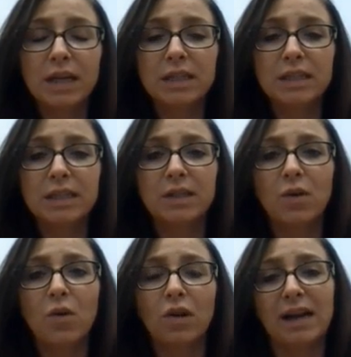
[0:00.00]
to see the whole
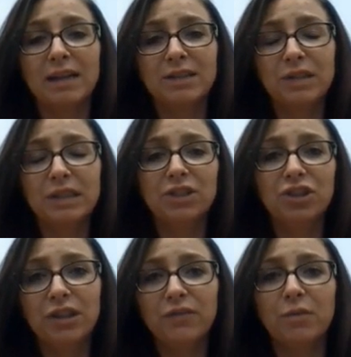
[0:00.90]
class
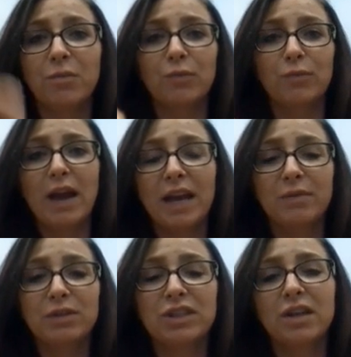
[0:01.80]
transition from a
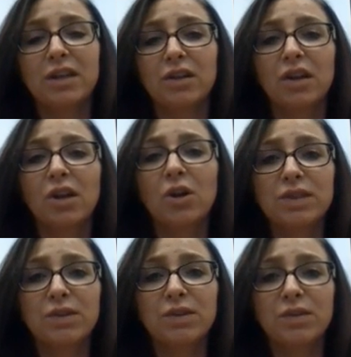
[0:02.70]
red, which is in the low
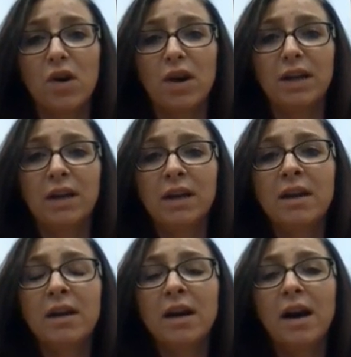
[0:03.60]
0 to 1,
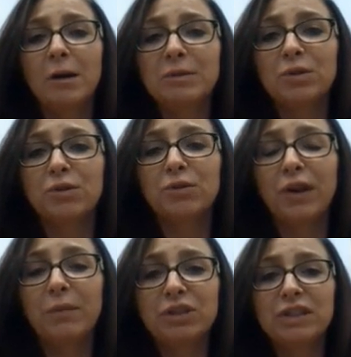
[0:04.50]
up to a
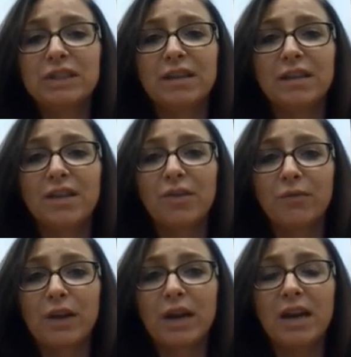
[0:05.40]
green, which is in the
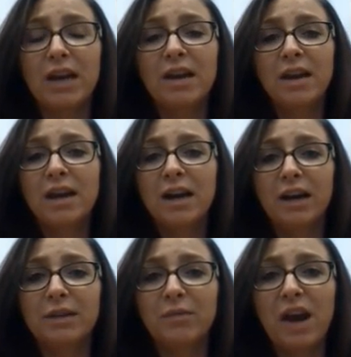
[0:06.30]
3.
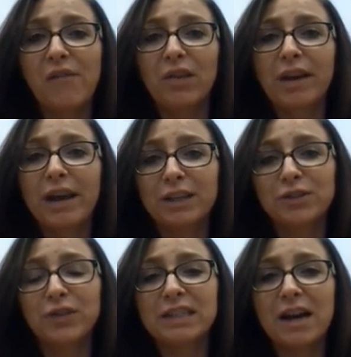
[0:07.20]
And we have a little
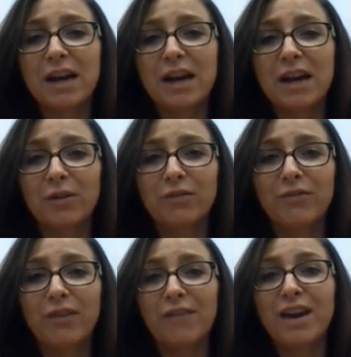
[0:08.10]
catchphrase now,
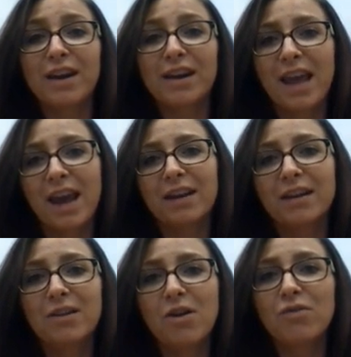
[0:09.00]
va
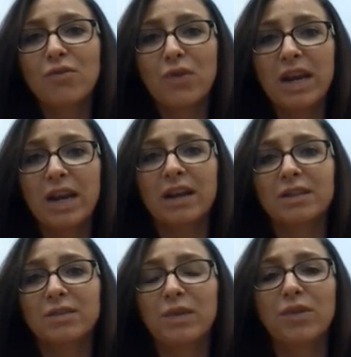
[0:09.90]
verde, go green,
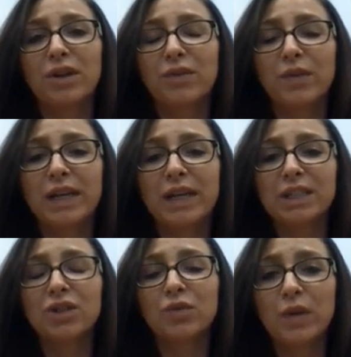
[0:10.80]
because we know that green
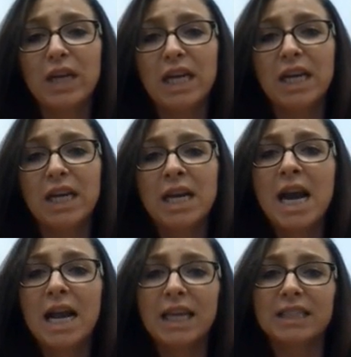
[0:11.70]
is 3.
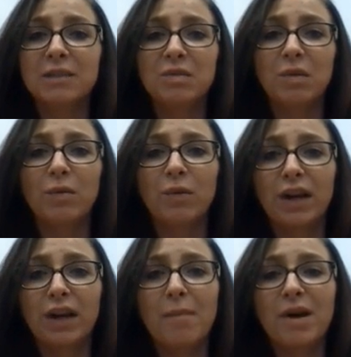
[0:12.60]
That seems to be working
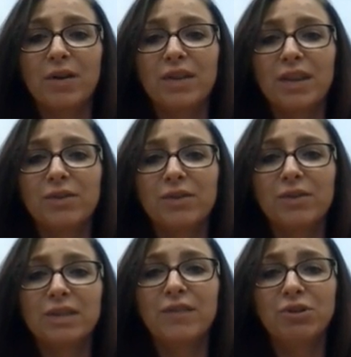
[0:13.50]
a lot better than those
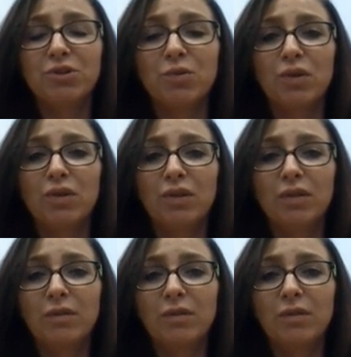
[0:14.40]
individual